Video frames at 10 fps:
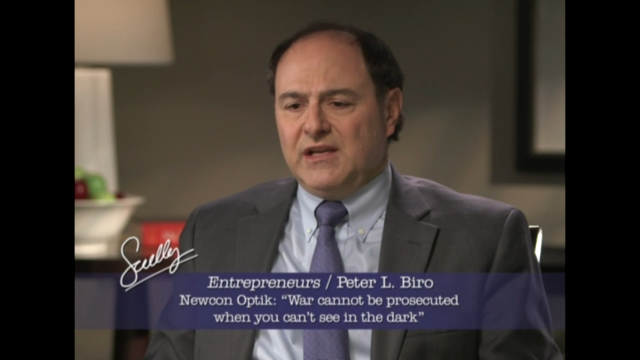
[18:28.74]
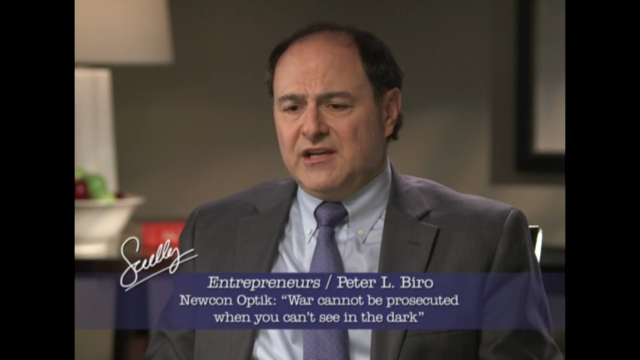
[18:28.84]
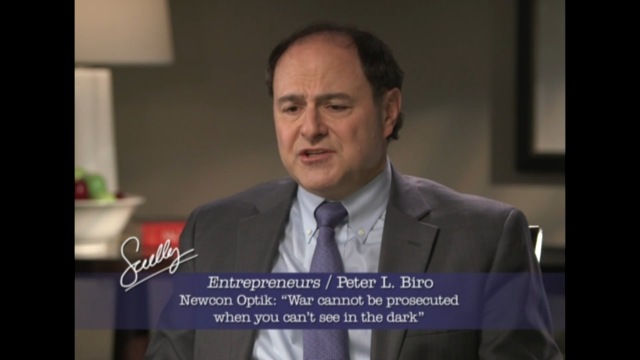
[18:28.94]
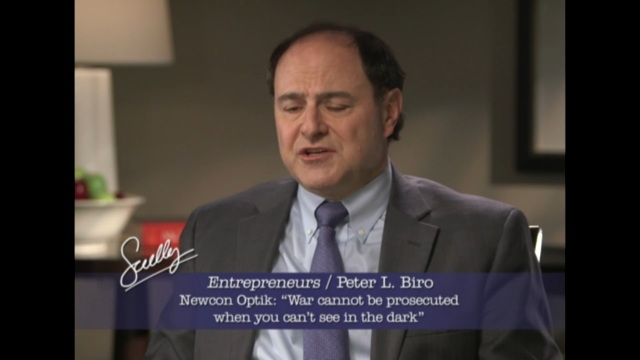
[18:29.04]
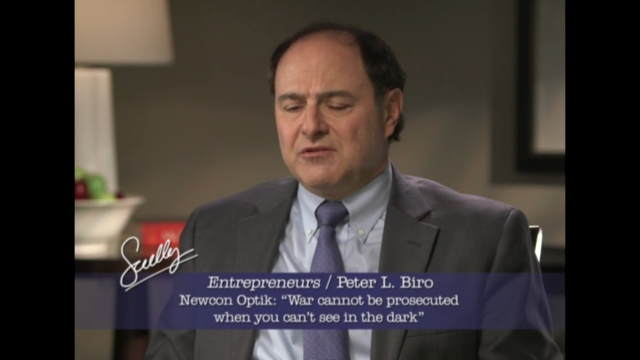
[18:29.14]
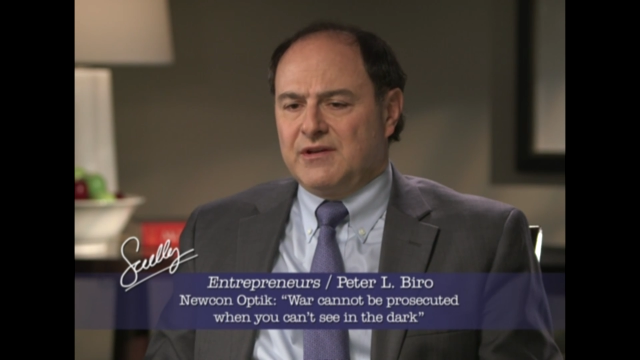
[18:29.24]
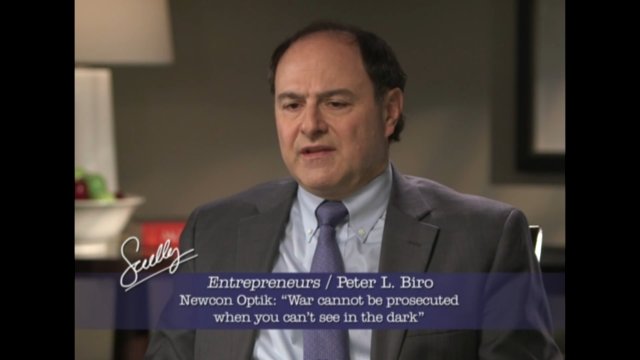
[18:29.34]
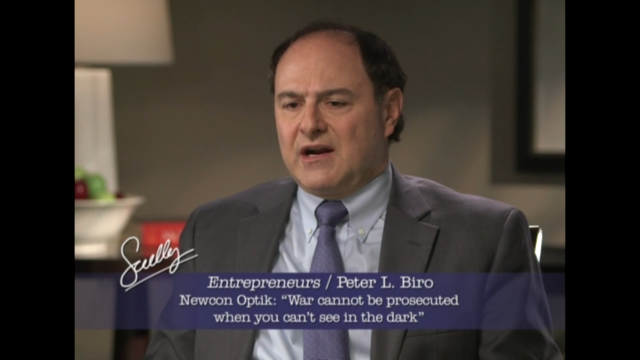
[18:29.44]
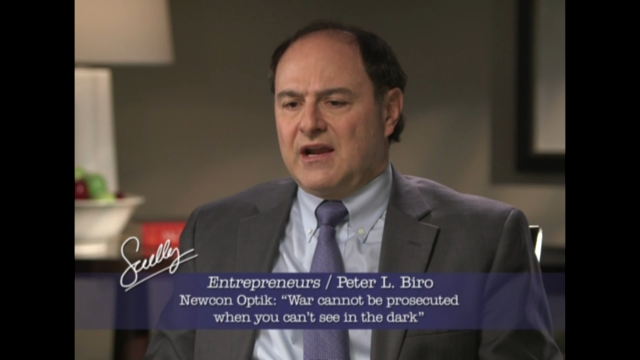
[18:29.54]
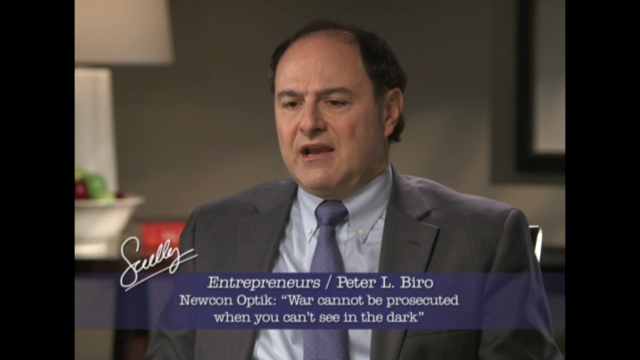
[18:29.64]
issue, and
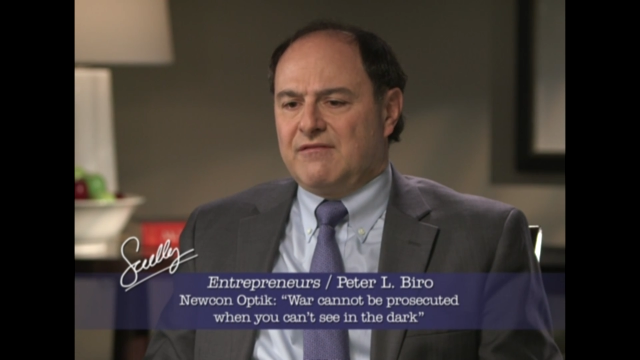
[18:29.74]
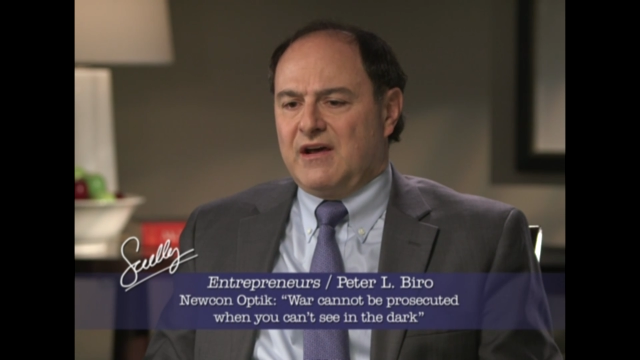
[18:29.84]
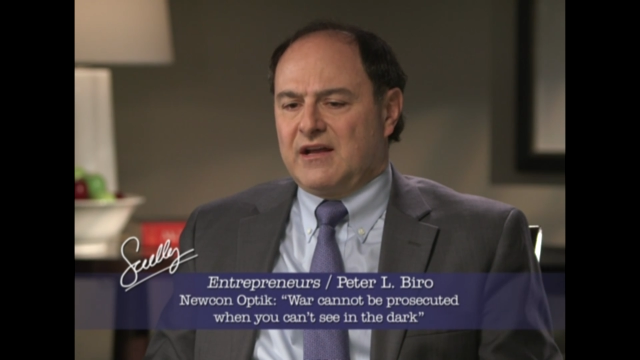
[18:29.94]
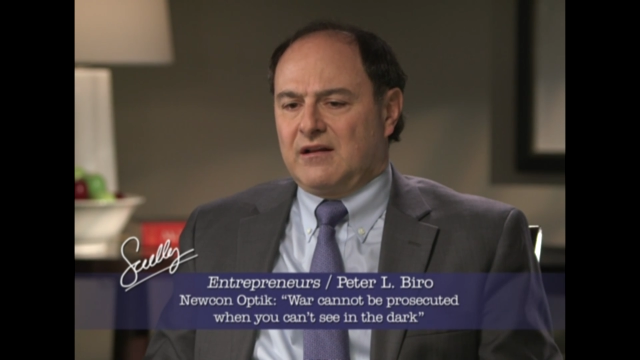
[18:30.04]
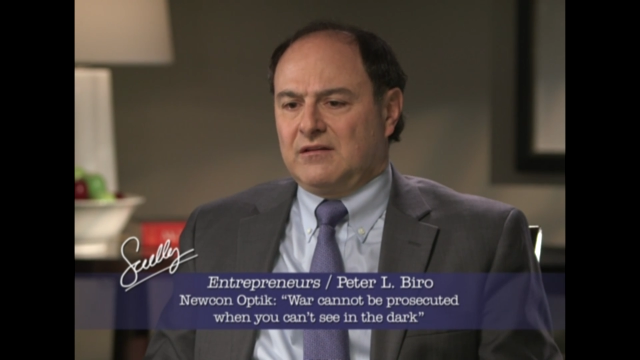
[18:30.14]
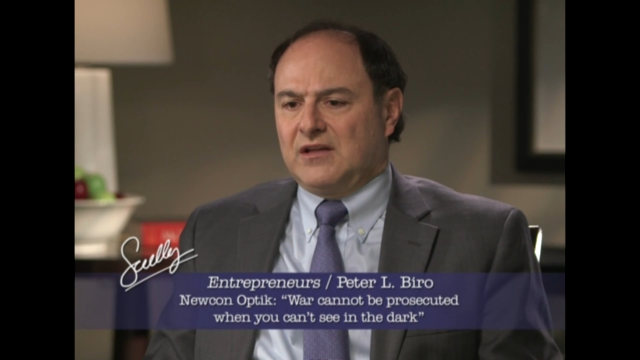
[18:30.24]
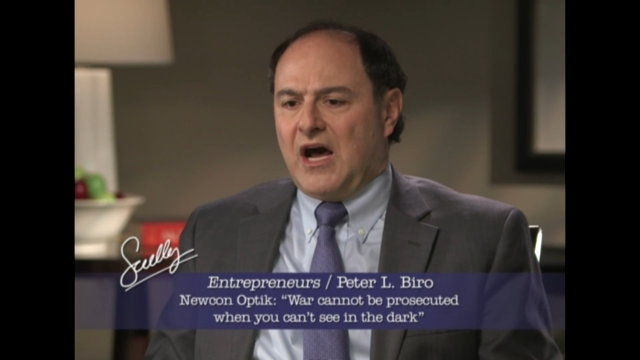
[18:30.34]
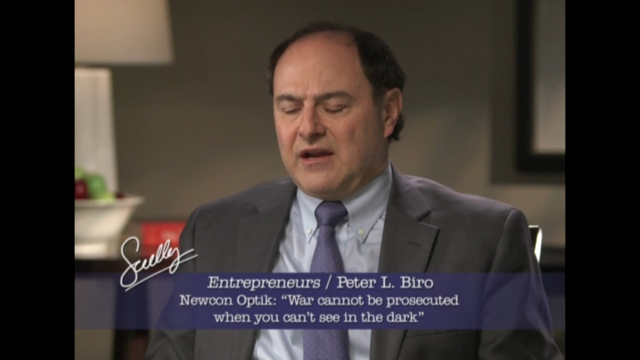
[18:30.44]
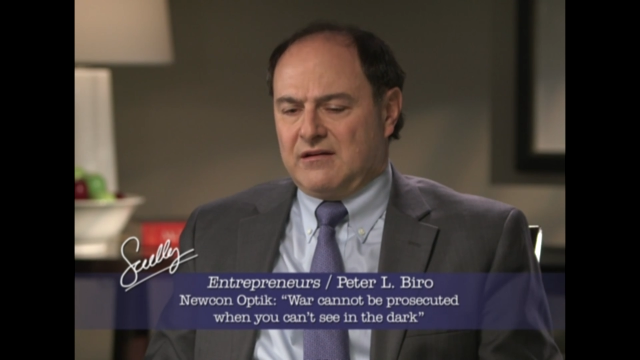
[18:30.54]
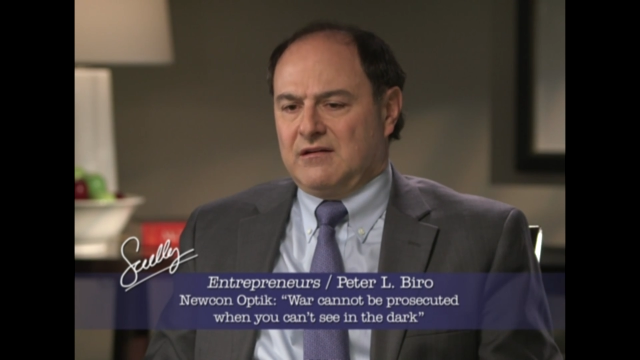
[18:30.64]
that I have had a
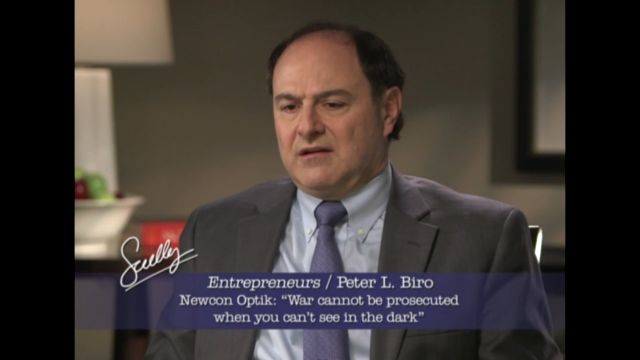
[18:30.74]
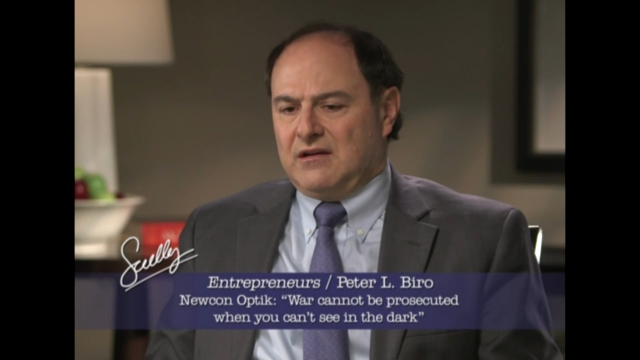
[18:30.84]
lot